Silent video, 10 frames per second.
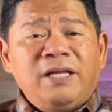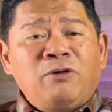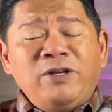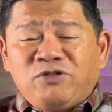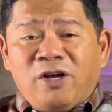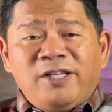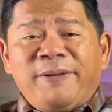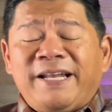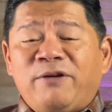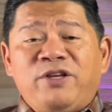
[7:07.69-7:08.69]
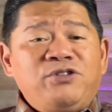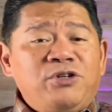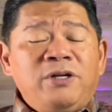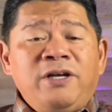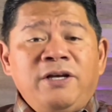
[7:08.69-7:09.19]
And we've talked about how these
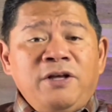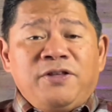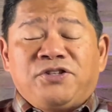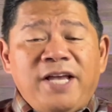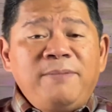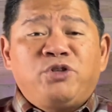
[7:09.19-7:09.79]
are the same